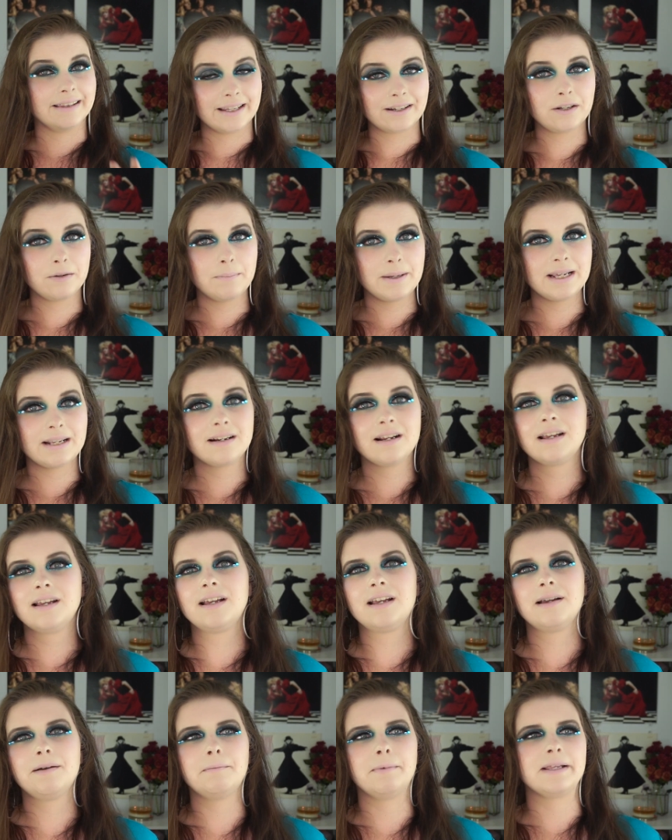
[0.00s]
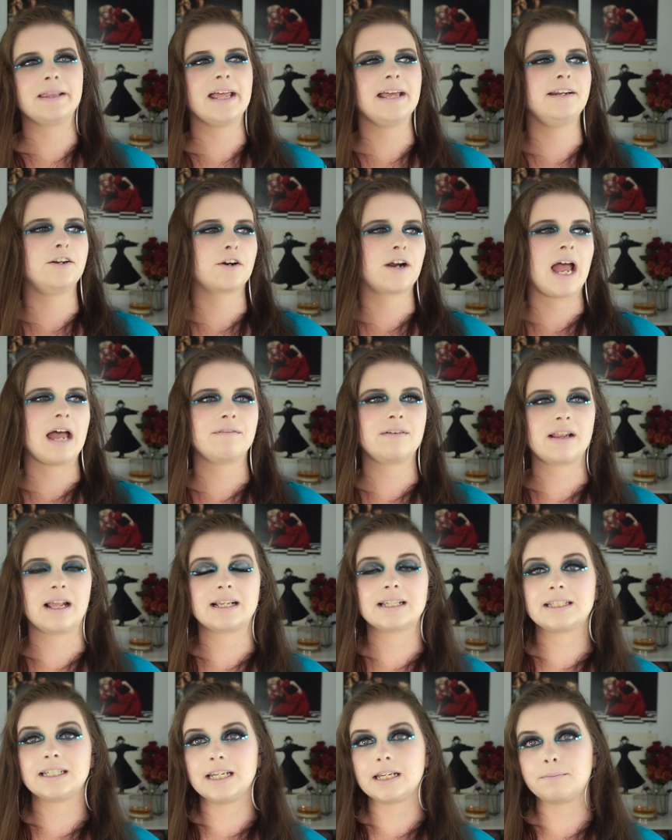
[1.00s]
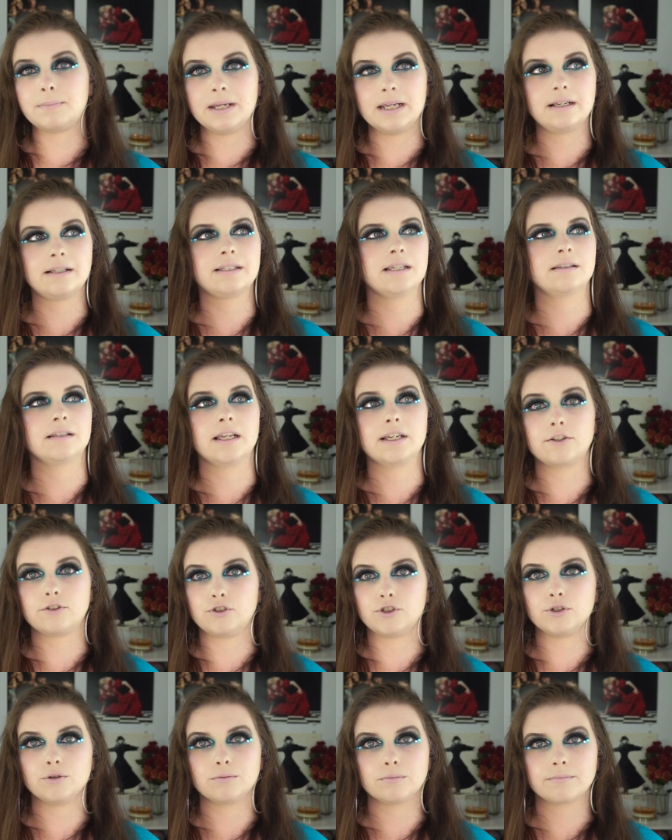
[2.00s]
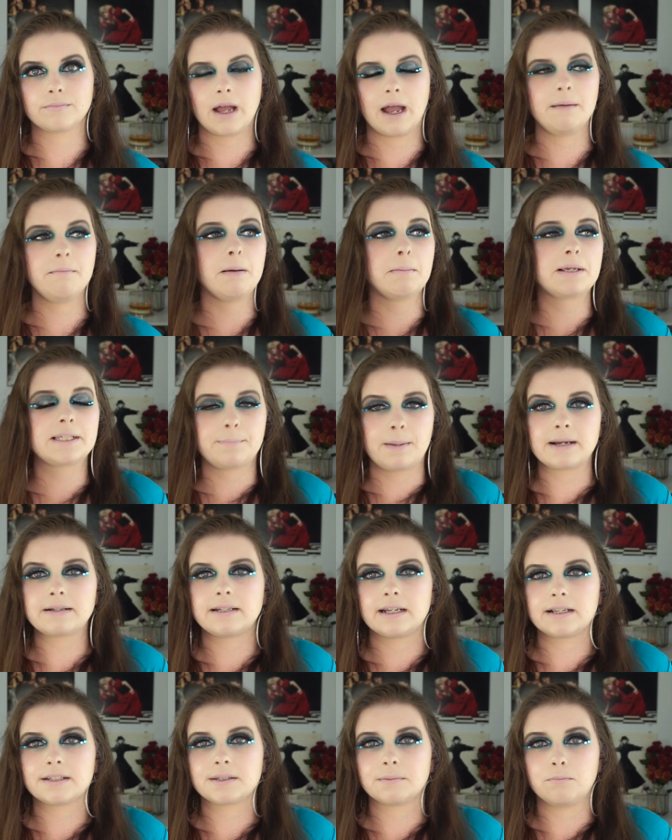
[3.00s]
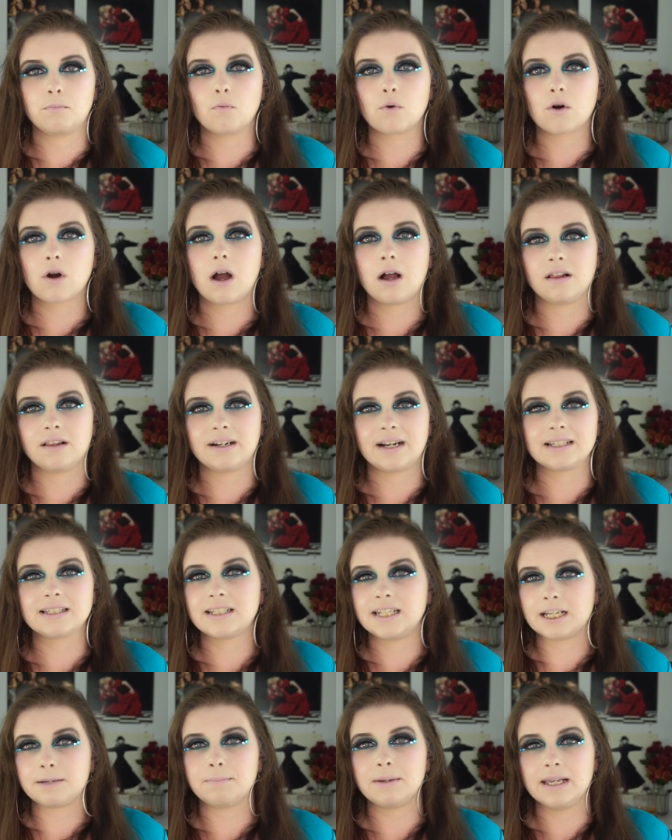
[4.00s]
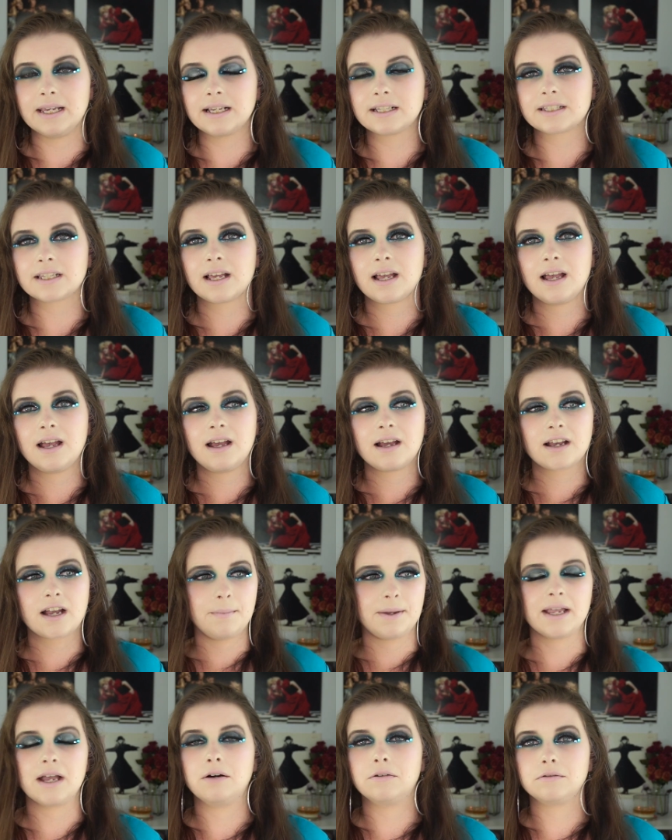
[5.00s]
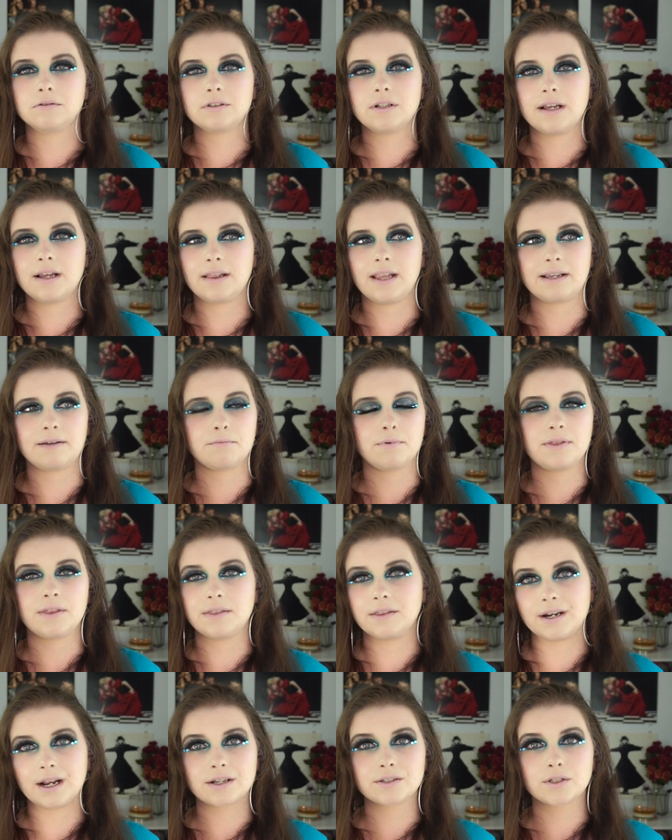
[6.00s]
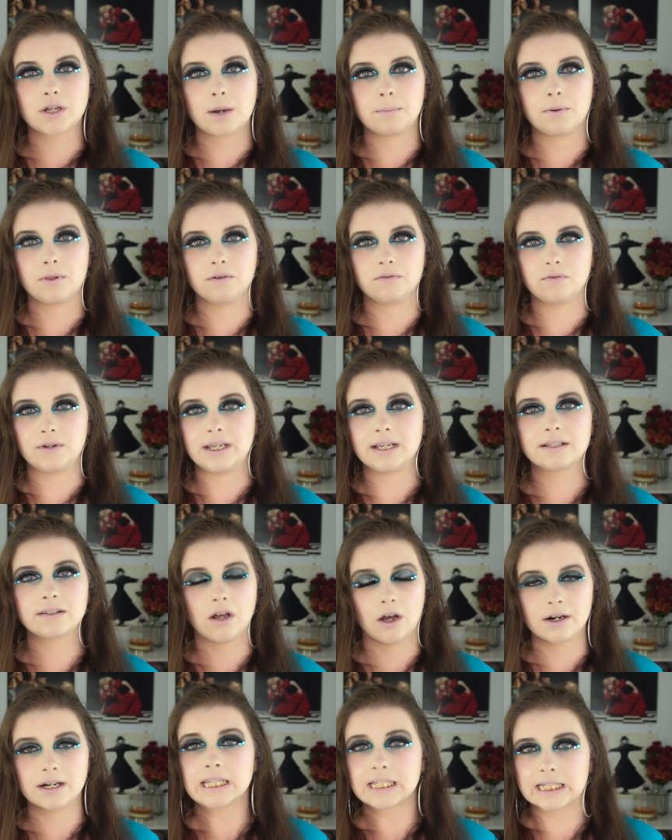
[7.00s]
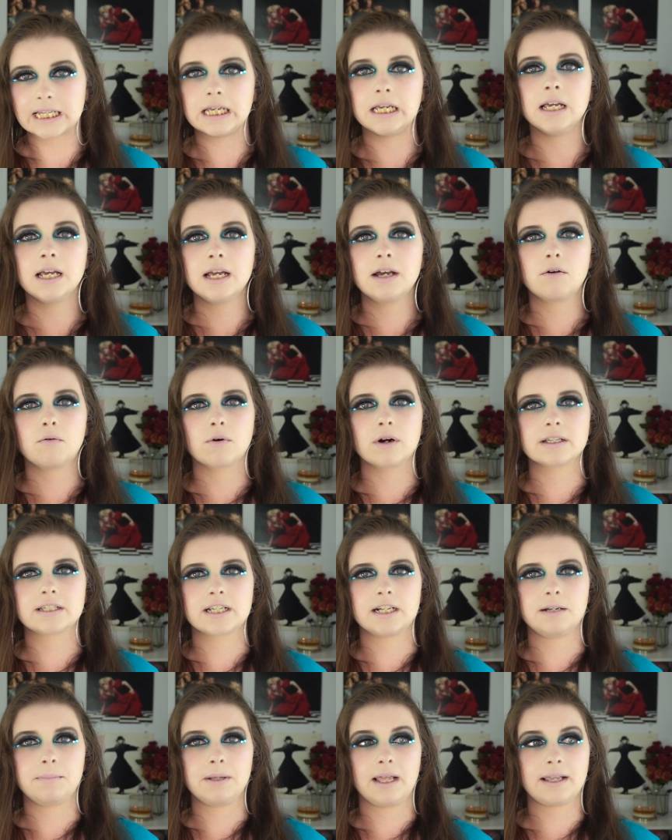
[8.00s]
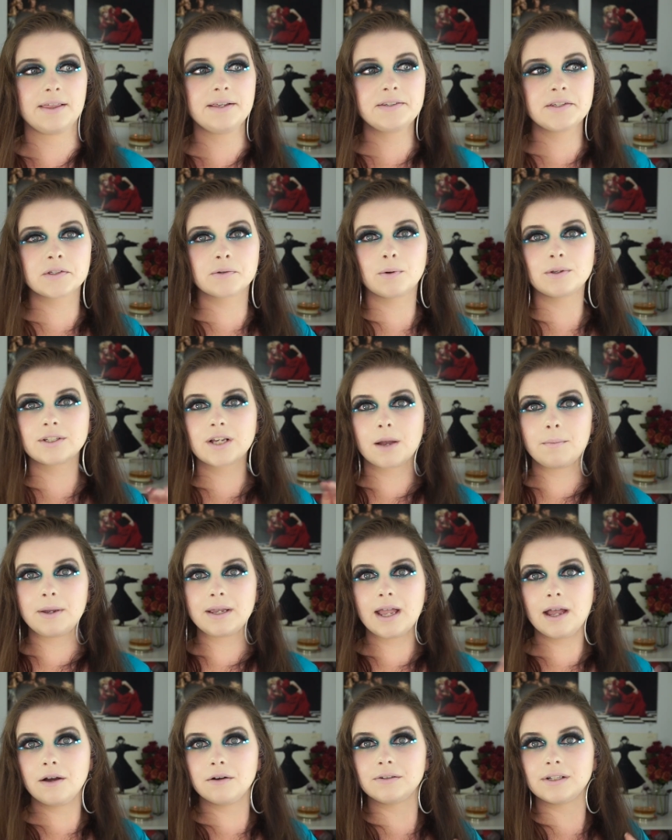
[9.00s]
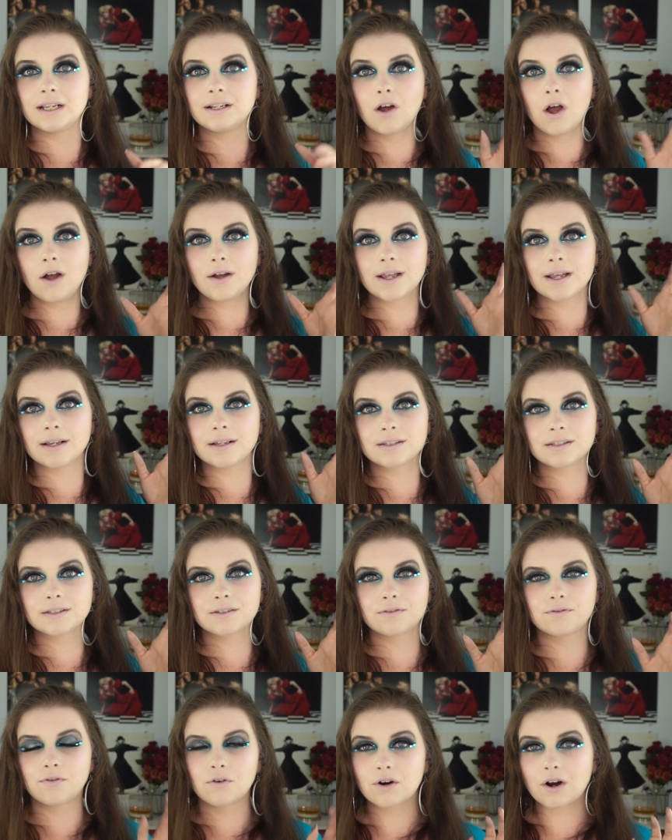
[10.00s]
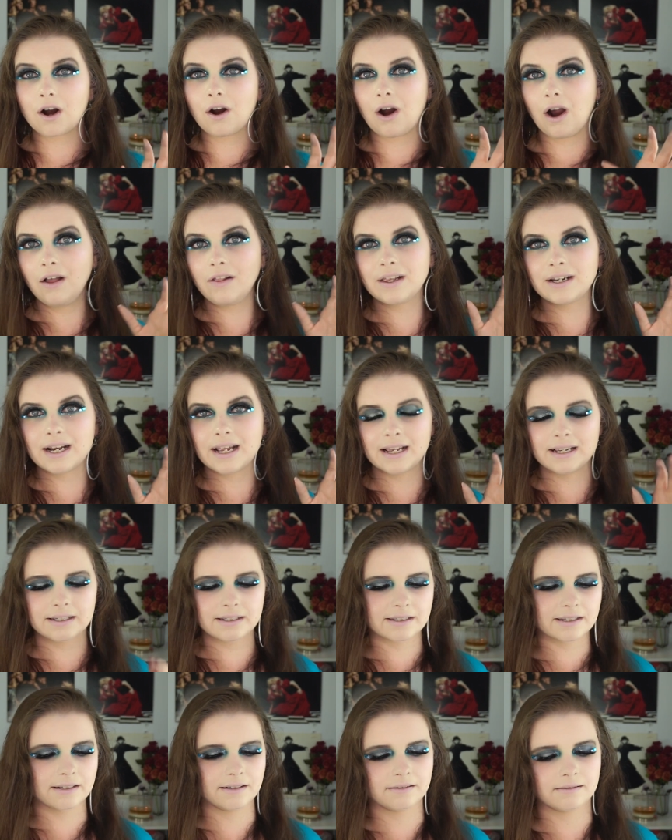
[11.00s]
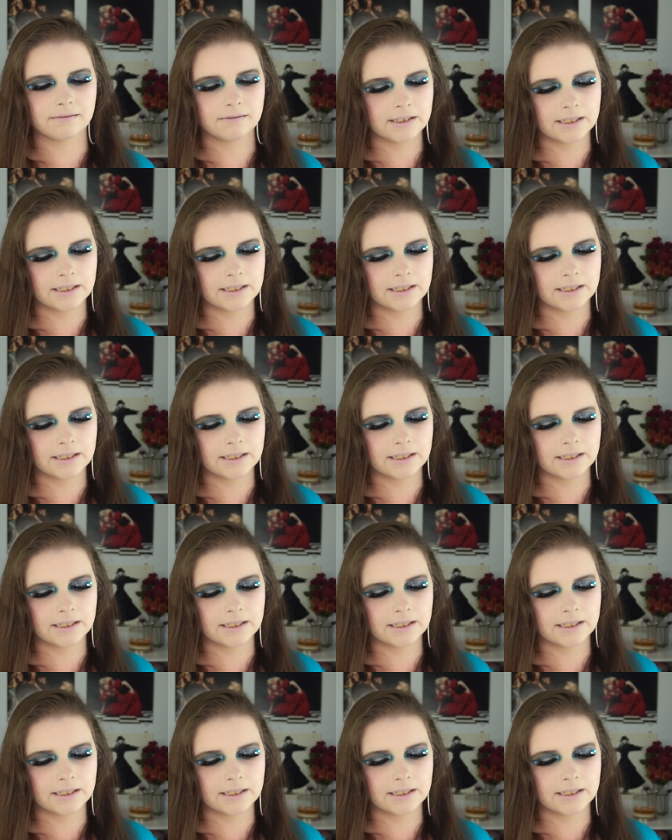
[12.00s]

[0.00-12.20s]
little bit, but then you're having like sneak peeks in like June. I'm expecting some more holiday sneak peeks coming out like within the next couple of weeks, honestly, where it's gonna be like, this is what's coming out in August for our holidays and